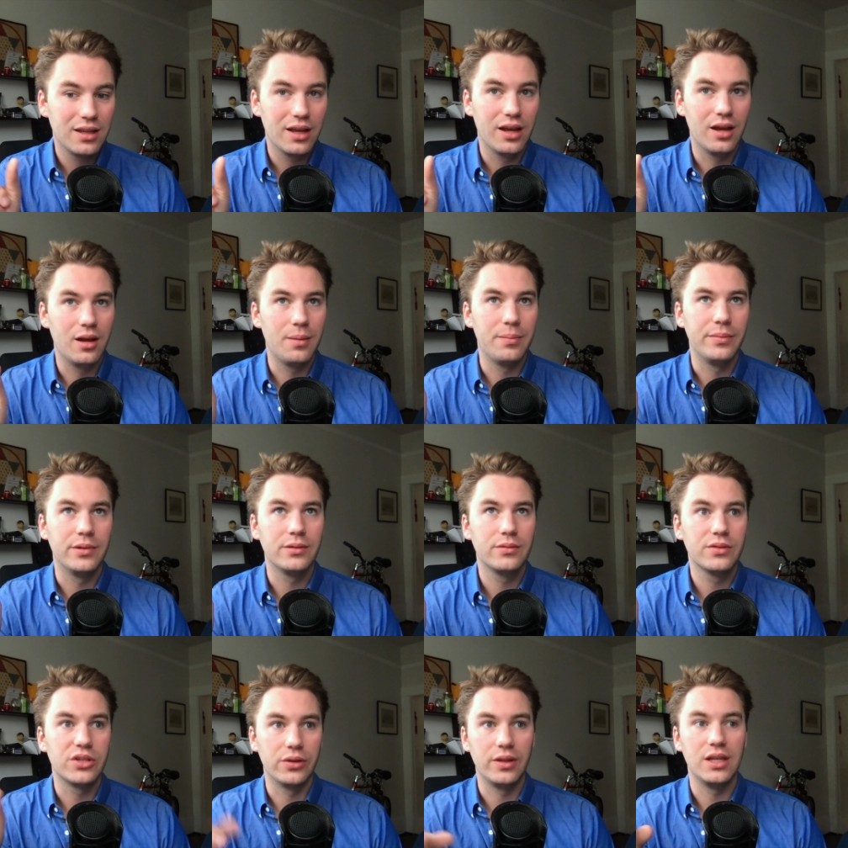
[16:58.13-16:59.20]

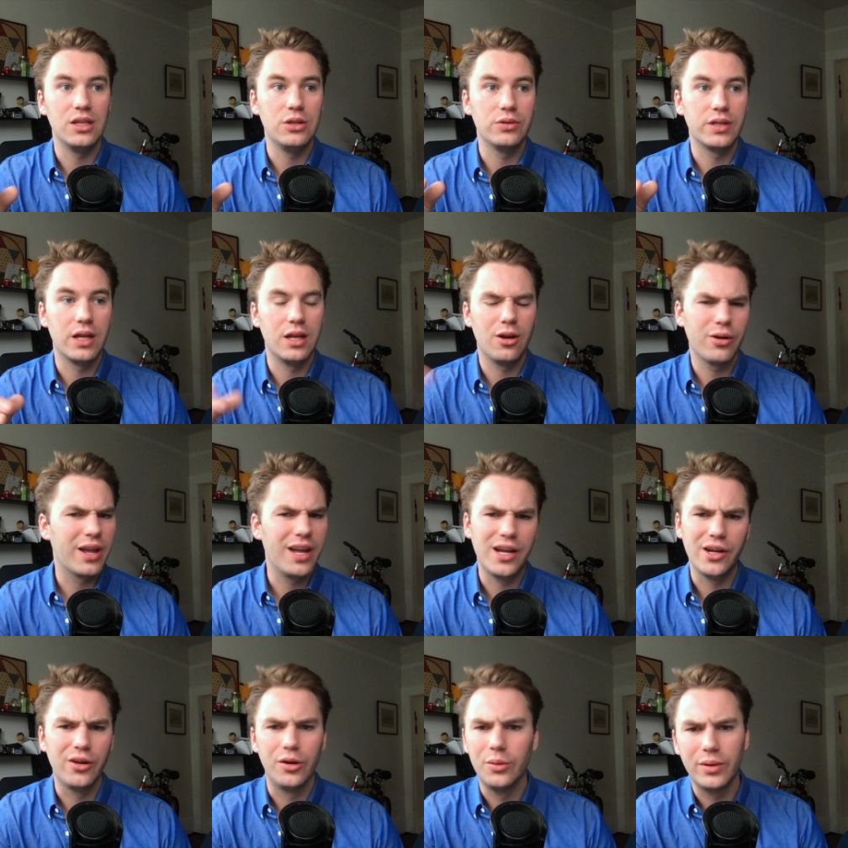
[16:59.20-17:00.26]
so that you say, okay,
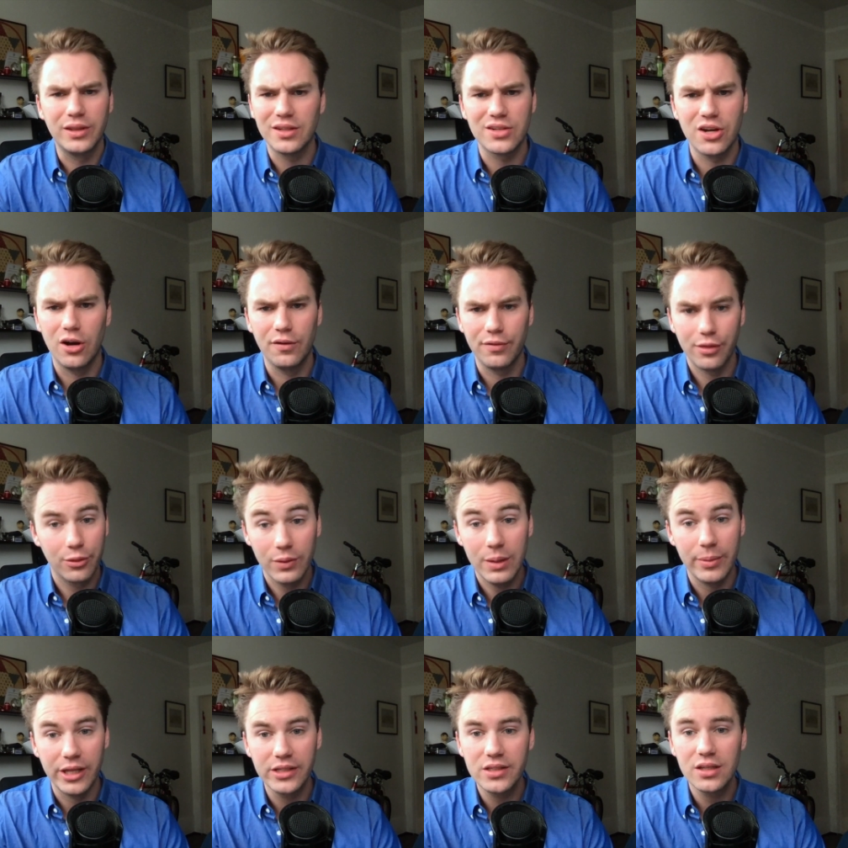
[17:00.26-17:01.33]
I only want this car for 3
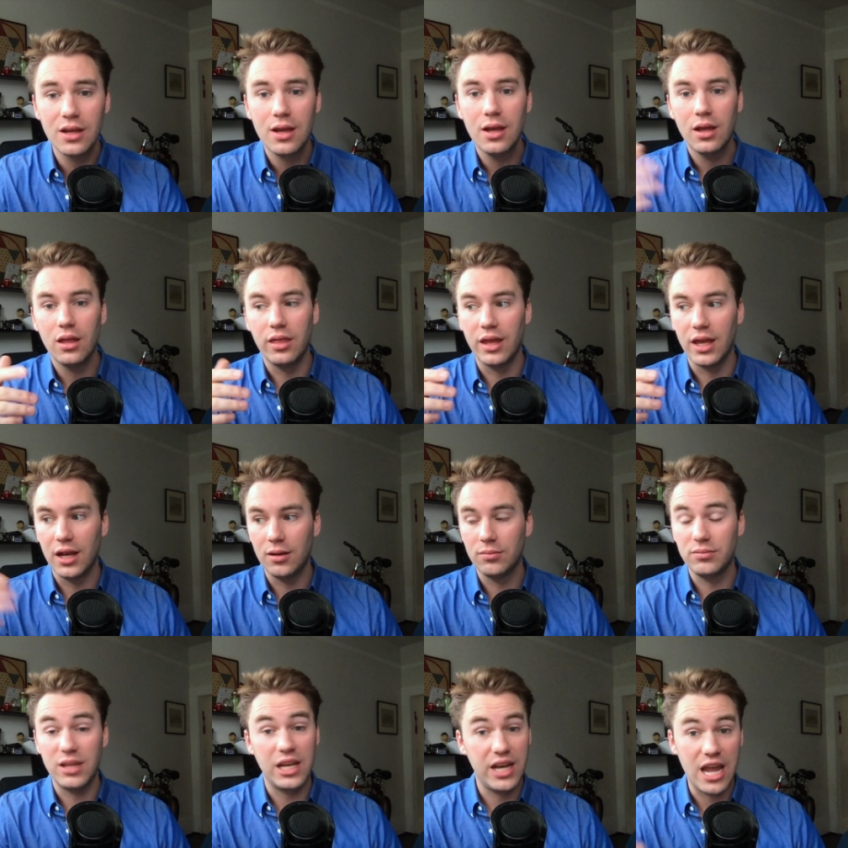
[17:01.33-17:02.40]
months, then
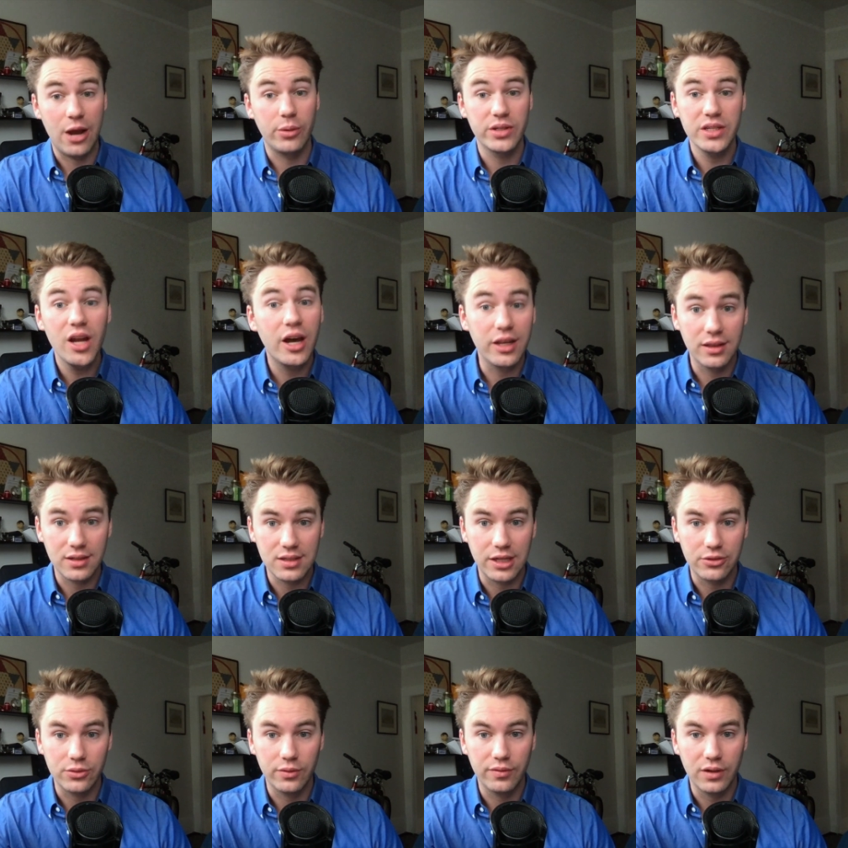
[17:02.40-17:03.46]
now it's not in the
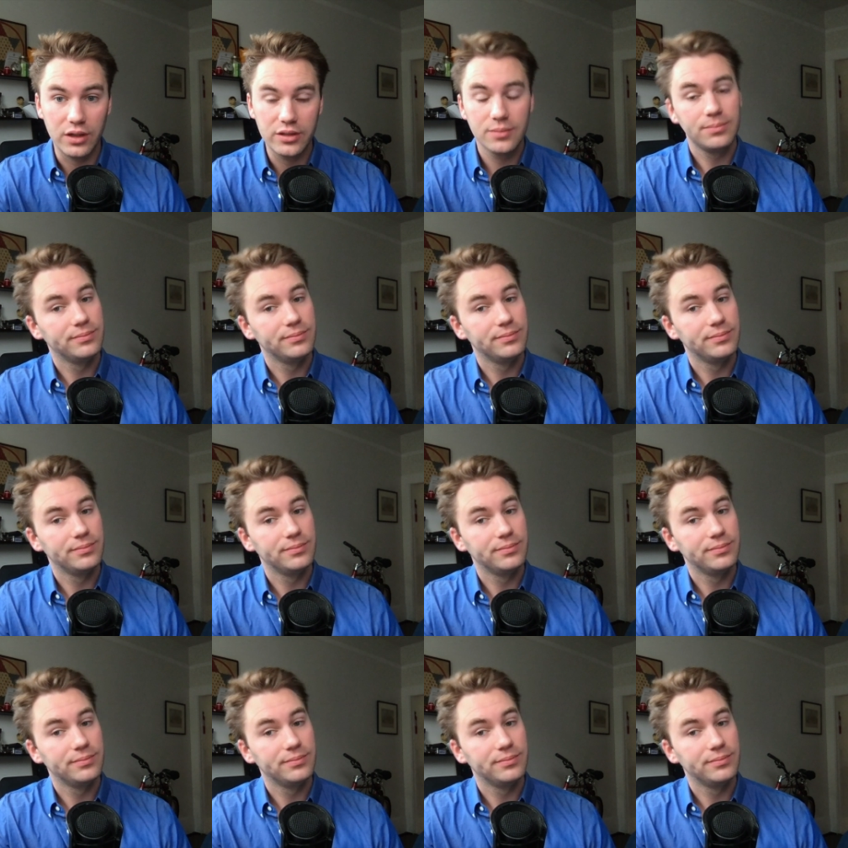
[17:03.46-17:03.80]
statute of frauds.